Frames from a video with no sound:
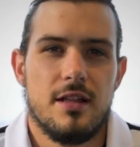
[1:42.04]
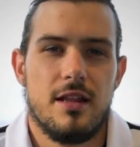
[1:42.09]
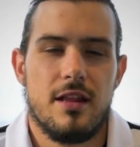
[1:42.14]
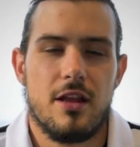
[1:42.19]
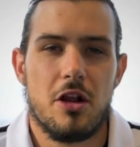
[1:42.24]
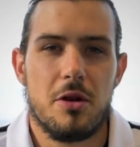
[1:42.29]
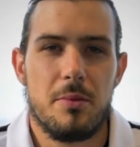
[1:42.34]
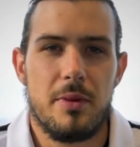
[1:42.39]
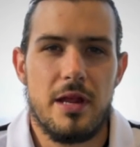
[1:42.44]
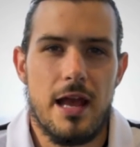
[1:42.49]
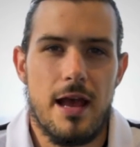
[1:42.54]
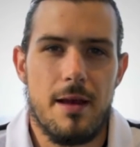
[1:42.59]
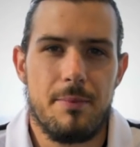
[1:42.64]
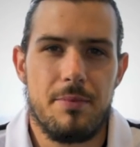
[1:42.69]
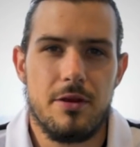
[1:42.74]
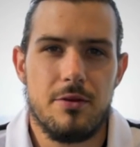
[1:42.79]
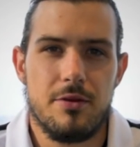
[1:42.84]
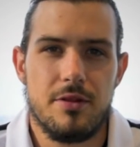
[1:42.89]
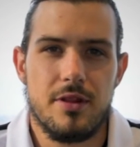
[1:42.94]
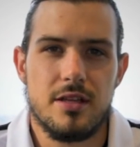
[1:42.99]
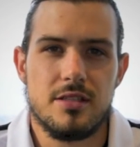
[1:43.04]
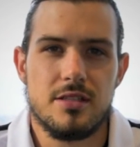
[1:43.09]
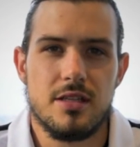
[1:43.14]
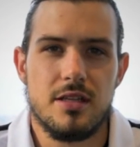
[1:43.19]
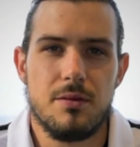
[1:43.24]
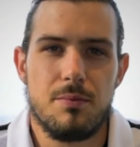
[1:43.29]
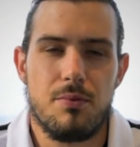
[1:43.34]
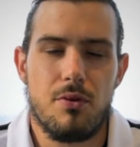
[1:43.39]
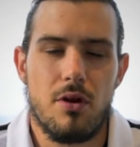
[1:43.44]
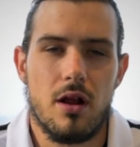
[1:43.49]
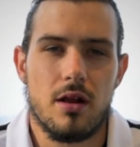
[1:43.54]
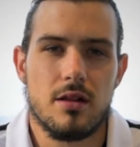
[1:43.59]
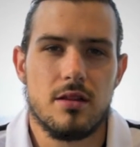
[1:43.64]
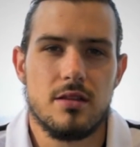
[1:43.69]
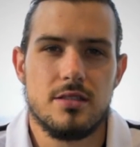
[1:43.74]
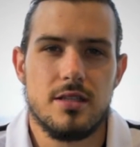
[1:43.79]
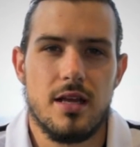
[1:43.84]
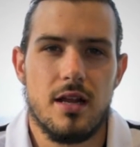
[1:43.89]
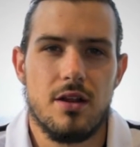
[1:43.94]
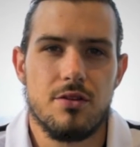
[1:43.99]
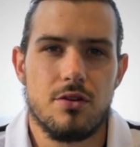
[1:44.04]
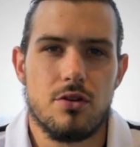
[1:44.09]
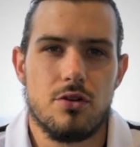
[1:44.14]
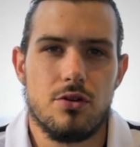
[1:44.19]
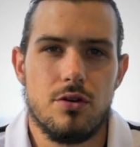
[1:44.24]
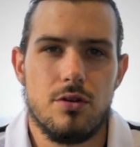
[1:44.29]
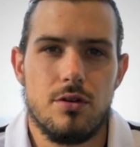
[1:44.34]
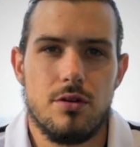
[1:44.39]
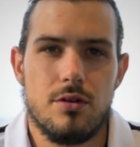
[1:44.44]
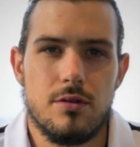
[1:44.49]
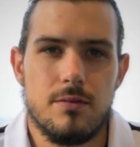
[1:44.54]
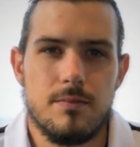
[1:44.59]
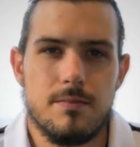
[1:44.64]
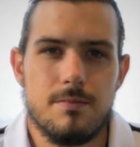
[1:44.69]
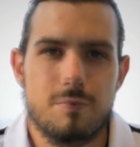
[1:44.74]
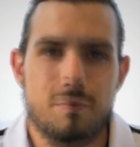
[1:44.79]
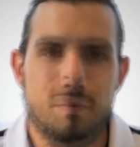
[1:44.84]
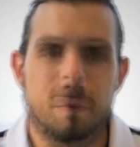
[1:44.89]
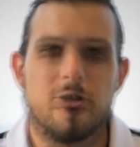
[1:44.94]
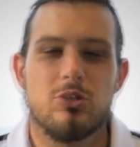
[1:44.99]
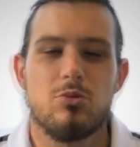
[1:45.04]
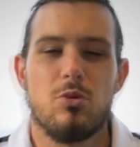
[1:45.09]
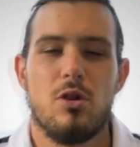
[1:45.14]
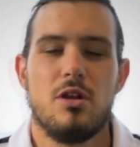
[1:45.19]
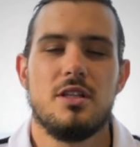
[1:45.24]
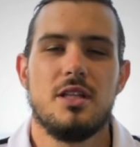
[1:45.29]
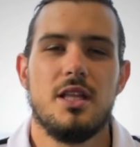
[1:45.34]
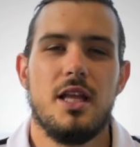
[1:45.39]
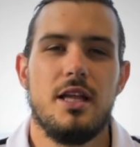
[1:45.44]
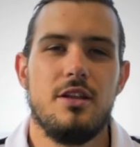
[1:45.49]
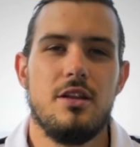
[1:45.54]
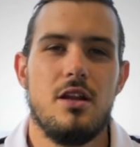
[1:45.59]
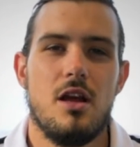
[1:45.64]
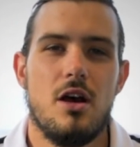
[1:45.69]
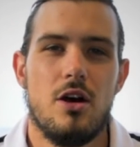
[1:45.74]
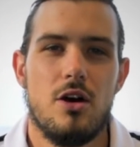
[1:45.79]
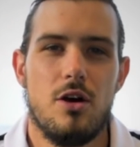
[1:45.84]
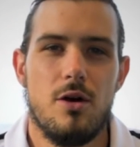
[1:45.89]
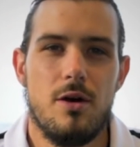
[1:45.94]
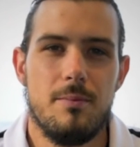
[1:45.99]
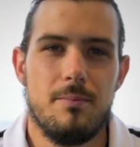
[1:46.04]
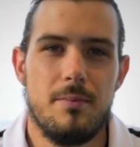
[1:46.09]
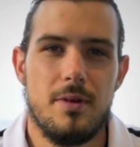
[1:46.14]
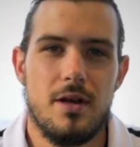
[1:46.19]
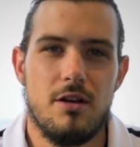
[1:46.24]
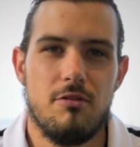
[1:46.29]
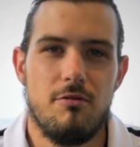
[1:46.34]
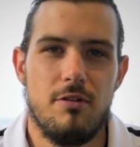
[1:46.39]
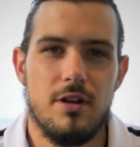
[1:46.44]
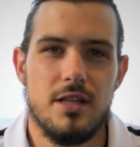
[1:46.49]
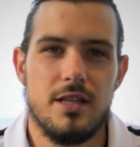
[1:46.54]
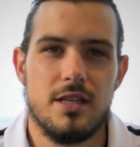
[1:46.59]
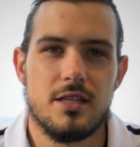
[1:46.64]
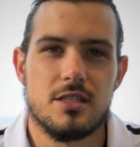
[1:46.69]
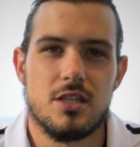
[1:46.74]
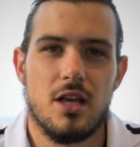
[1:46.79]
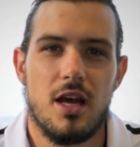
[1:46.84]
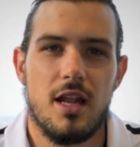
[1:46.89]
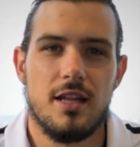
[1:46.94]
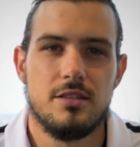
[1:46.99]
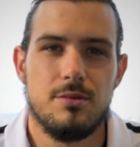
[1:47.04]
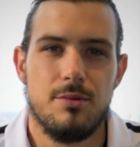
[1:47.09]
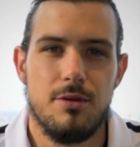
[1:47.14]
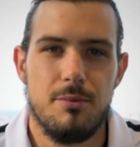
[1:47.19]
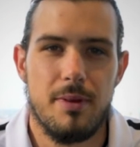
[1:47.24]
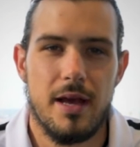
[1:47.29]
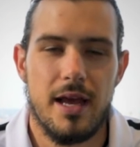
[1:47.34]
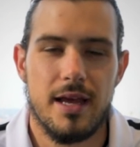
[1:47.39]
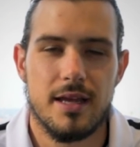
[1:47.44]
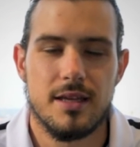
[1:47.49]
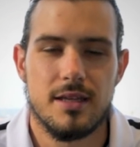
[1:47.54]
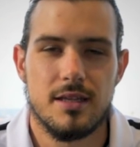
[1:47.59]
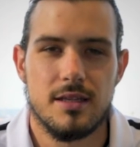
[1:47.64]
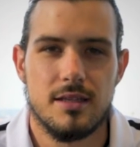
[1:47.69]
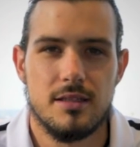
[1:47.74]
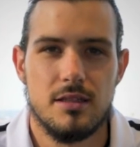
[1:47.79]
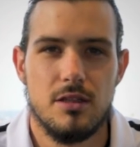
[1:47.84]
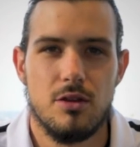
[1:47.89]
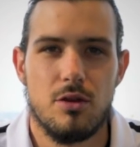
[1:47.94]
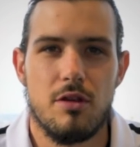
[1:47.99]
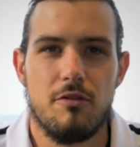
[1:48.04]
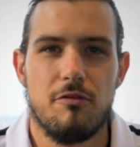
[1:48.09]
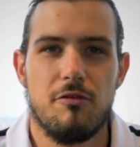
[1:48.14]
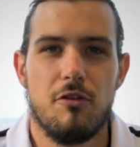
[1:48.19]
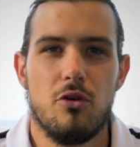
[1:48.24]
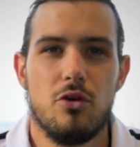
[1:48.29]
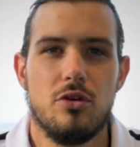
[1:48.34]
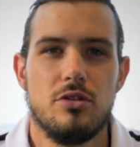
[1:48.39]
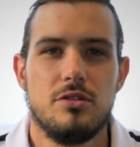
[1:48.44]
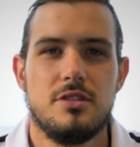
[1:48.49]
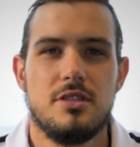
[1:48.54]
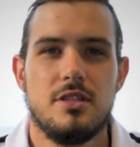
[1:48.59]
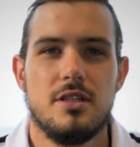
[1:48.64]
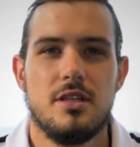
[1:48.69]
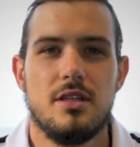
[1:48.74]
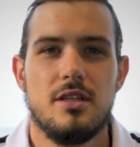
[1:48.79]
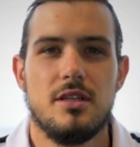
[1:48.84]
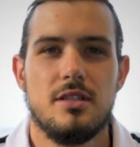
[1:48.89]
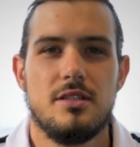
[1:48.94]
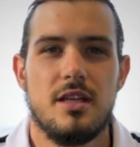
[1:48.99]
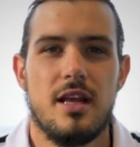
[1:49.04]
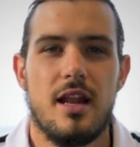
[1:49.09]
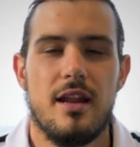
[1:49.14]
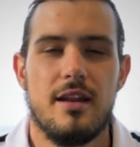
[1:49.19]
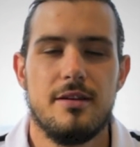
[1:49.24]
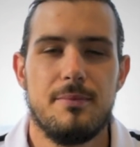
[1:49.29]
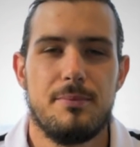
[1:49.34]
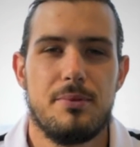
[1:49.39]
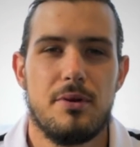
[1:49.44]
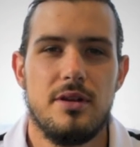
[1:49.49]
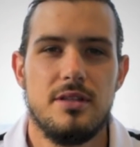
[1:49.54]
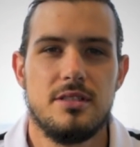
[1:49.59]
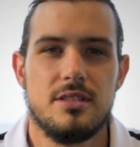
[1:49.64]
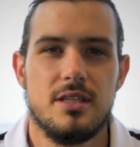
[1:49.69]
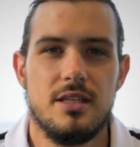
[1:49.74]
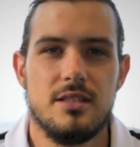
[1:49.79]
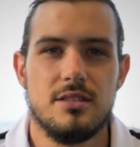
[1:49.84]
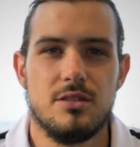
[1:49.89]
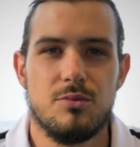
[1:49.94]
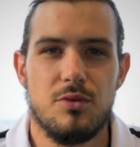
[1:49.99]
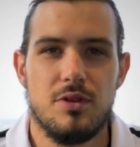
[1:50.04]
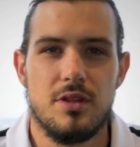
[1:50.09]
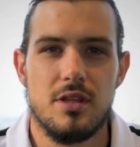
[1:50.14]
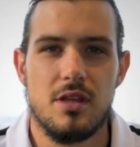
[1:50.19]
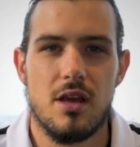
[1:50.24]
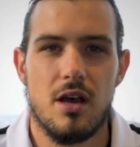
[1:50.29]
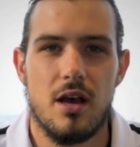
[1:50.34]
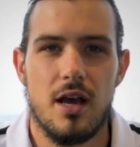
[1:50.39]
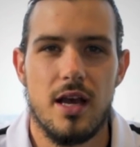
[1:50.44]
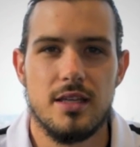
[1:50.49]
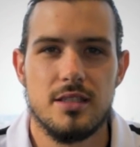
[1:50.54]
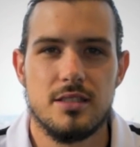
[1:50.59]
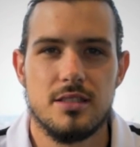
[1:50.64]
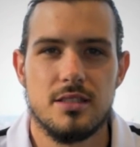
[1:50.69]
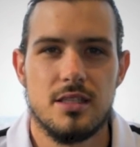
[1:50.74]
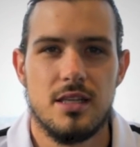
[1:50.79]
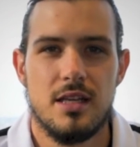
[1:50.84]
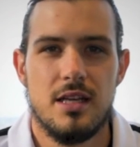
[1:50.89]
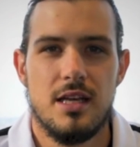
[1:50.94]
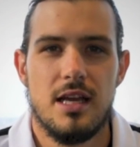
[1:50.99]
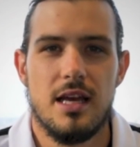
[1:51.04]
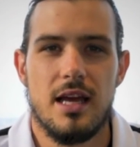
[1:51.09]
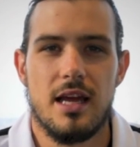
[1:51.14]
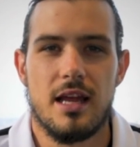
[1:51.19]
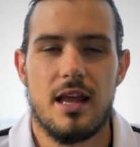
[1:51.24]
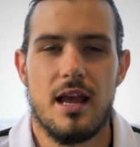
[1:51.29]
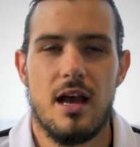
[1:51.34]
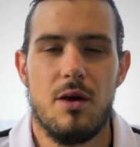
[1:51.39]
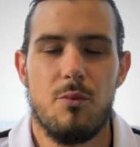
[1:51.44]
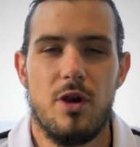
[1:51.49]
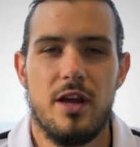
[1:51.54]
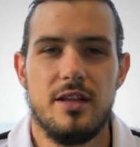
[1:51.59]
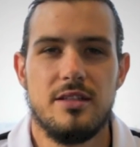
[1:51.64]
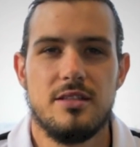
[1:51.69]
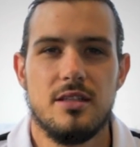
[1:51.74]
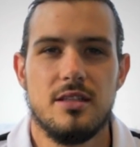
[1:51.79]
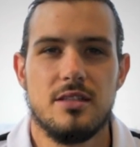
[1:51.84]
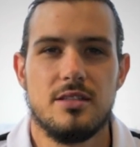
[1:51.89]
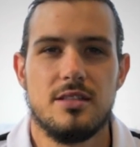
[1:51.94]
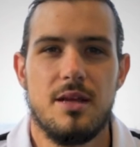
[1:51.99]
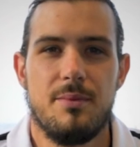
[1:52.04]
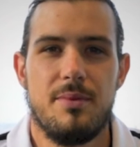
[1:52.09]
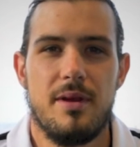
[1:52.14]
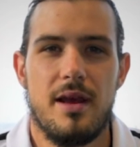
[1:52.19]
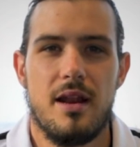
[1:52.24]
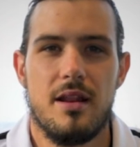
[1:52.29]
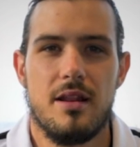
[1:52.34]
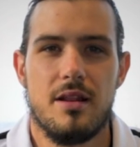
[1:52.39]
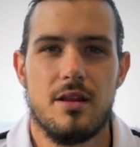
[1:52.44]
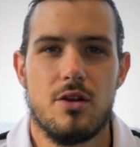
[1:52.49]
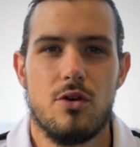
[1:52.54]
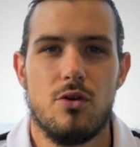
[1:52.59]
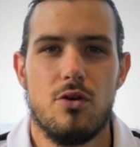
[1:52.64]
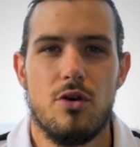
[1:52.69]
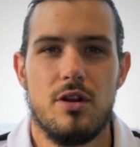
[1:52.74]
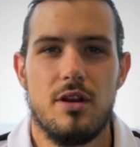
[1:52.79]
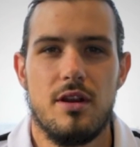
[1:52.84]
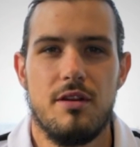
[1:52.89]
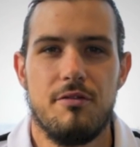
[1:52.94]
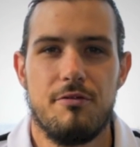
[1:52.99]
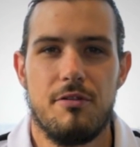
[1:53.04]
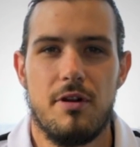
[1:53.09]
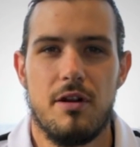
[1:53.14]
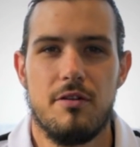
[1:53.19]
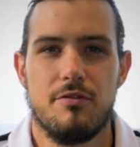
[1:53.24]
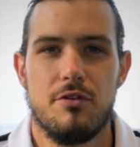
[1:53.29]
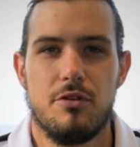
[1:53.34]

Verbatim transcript: they're going to be happy when they see the product that's out on the court. Yeah. Just wanted to let you know I'm uh, really excited to be back. Looking forward to, to getting into pre-season with the guys, and can't wait to step out on the court in front.